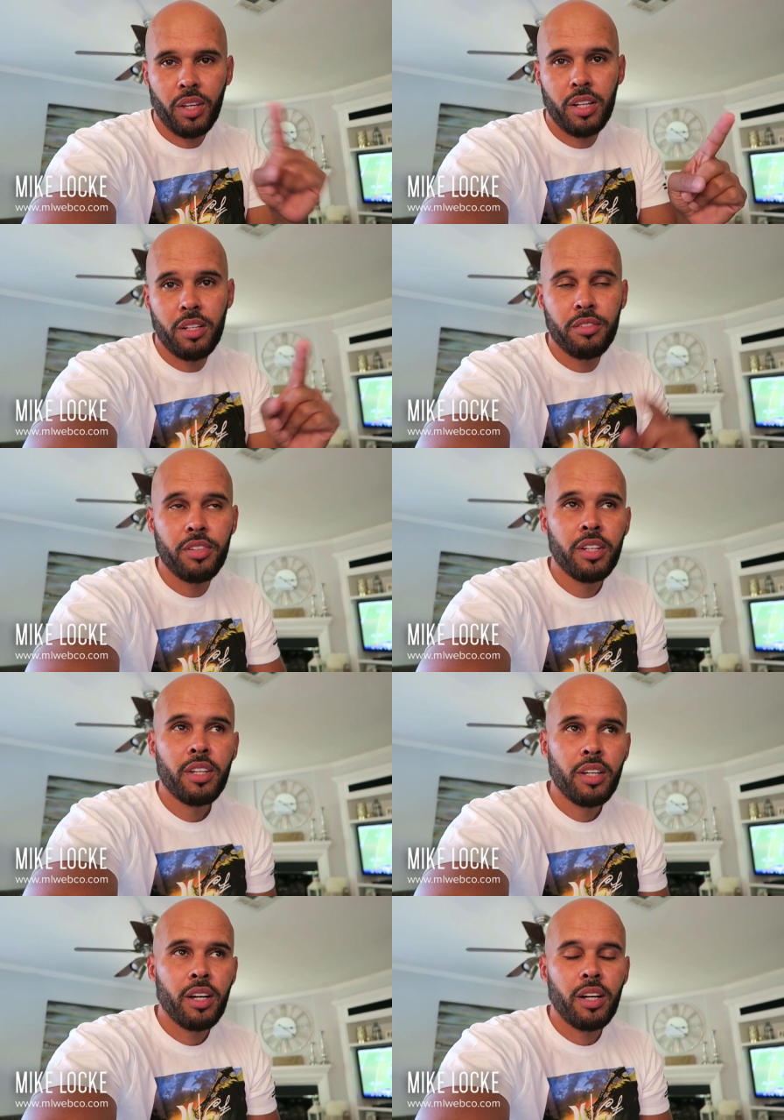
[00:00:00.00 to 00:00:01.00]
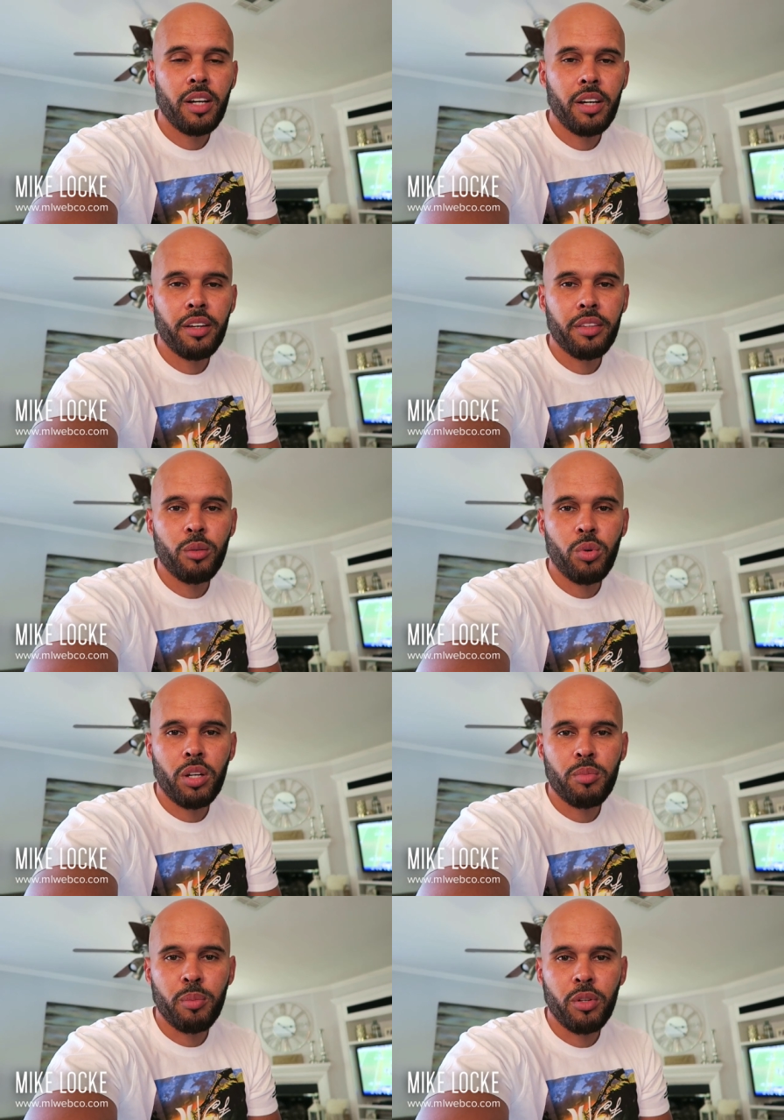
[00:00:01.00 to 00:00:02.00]
of uh, the
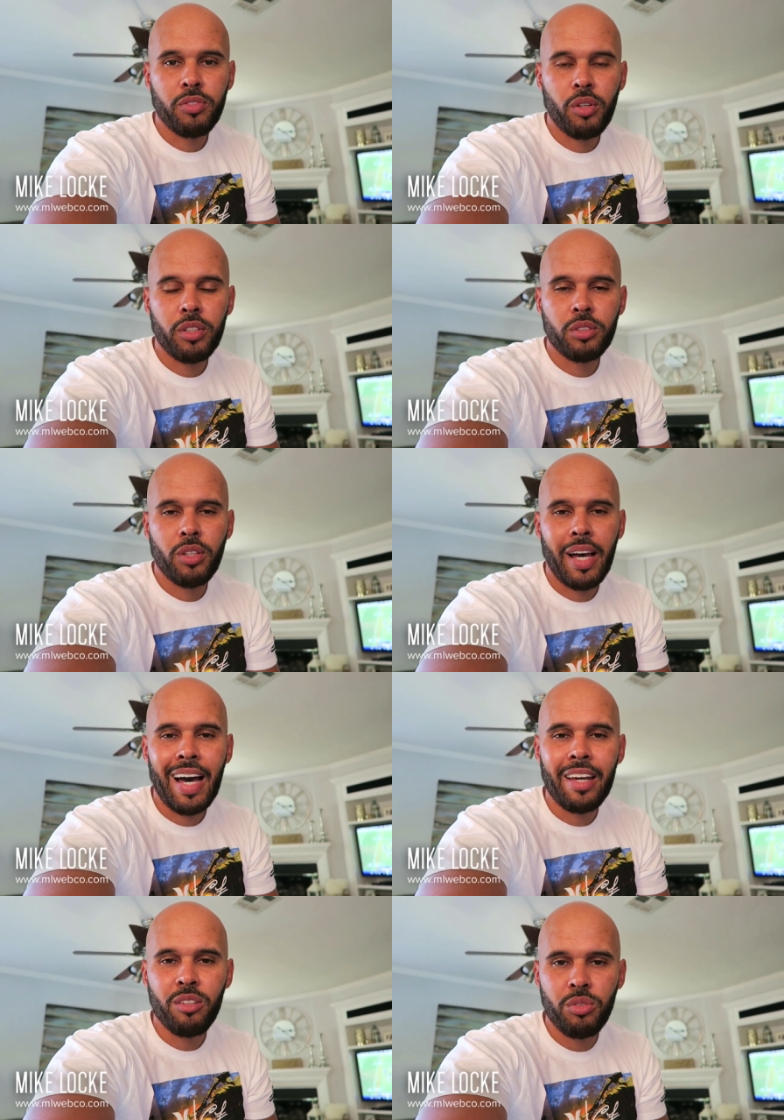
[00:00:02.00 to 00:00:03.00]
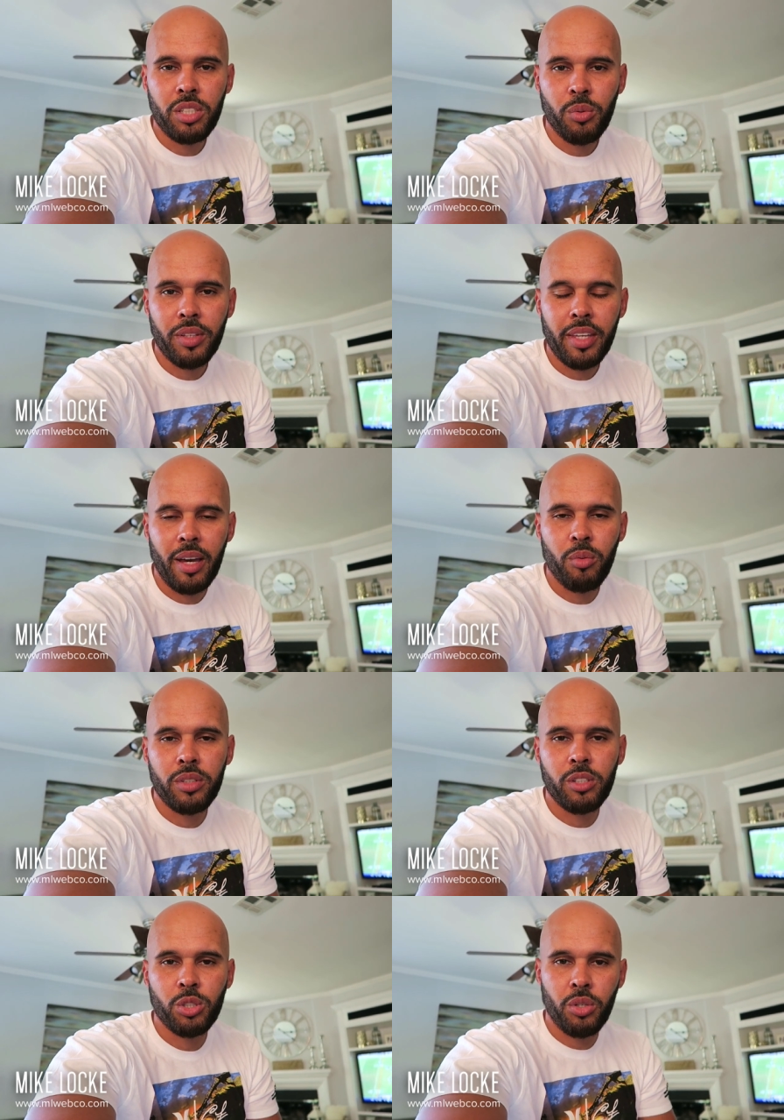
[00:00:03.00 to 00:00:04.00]
work on my portfolio. So how do you deal with that
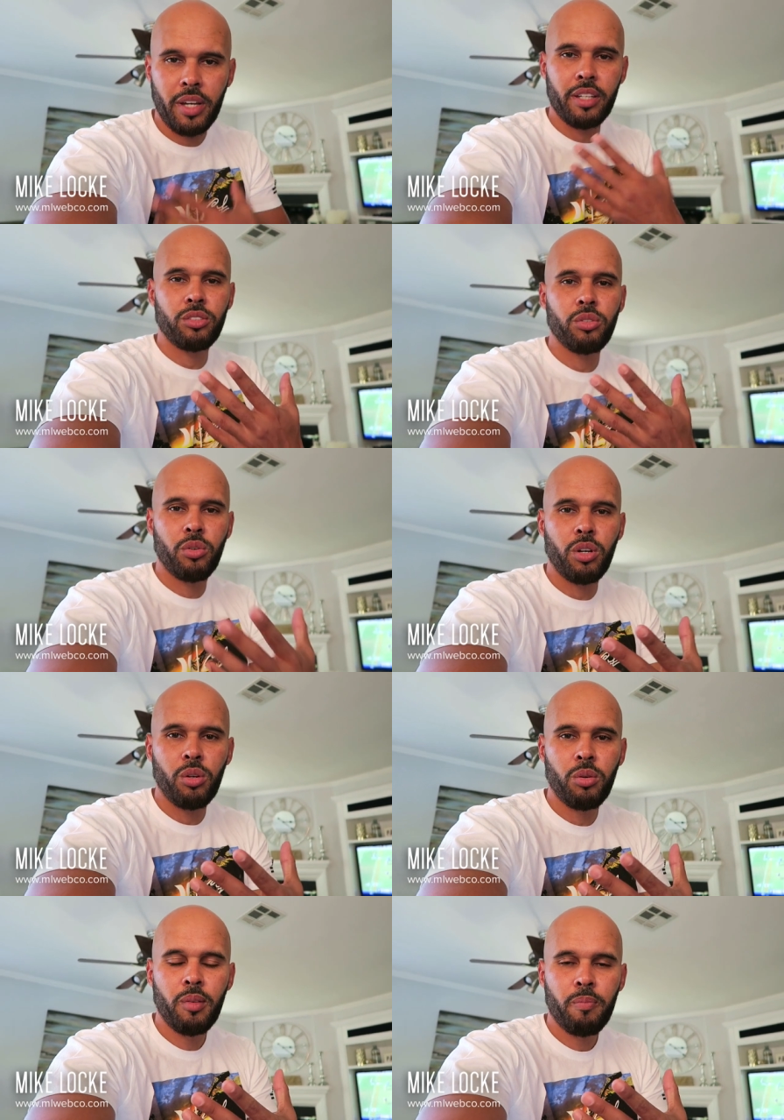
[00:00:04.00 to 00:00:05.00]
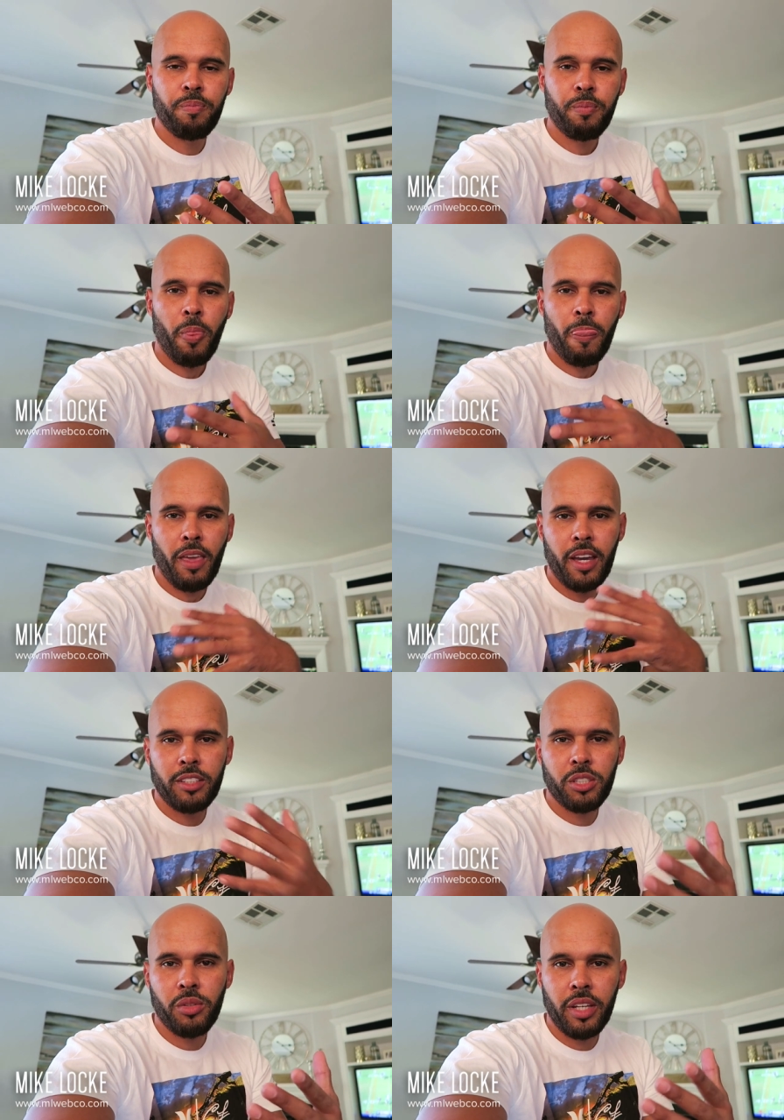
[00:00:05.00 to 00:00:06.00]
when you're trying to grow
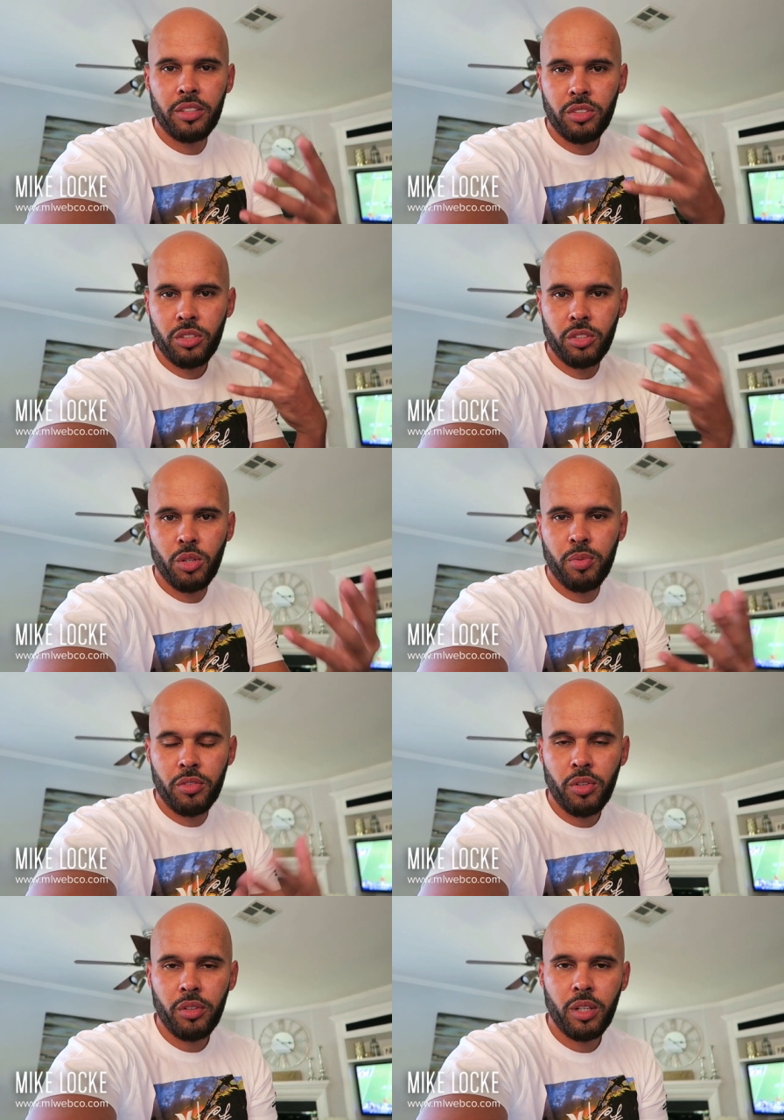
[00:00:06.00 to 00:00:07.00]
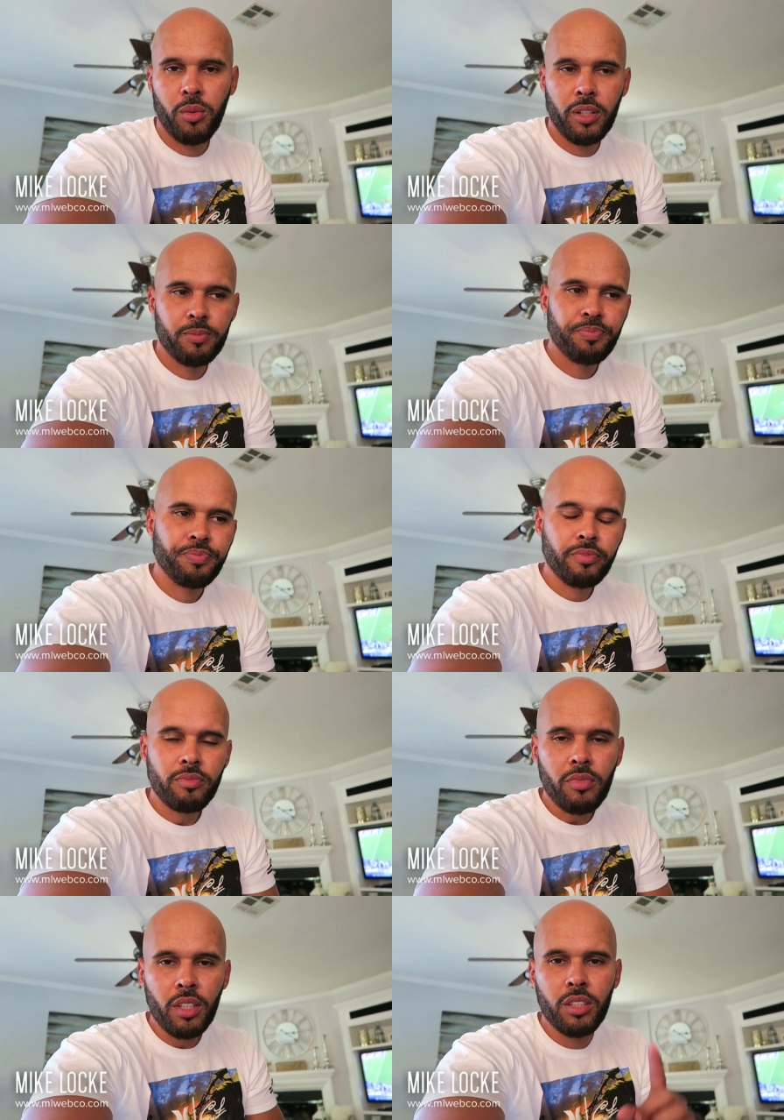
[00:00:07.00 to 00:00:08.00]
and showcase your portfolio work?
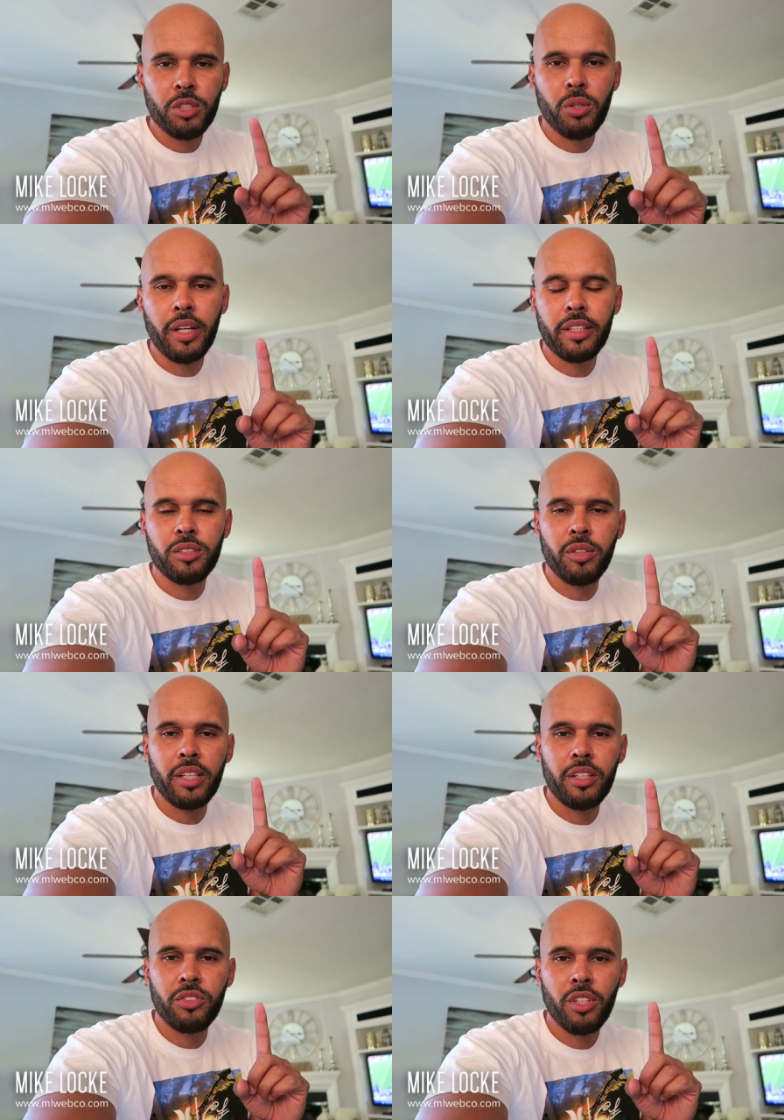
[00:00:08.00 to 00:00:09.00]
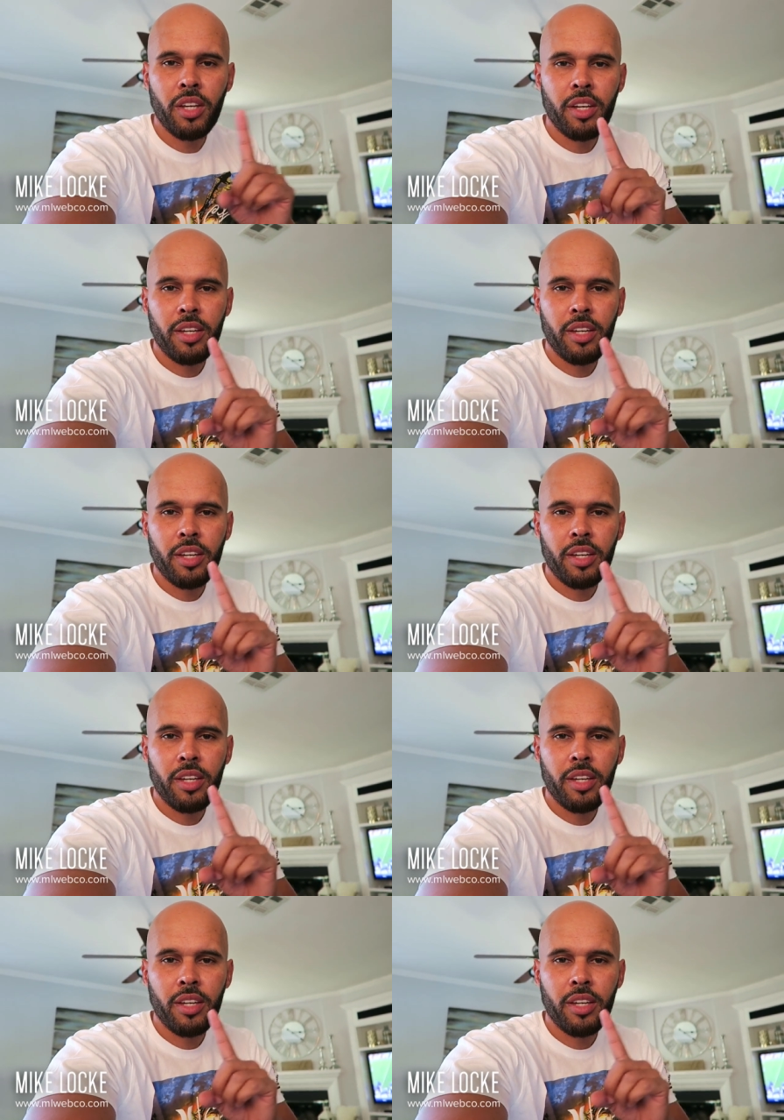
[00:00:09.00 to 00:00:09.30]
The short answer is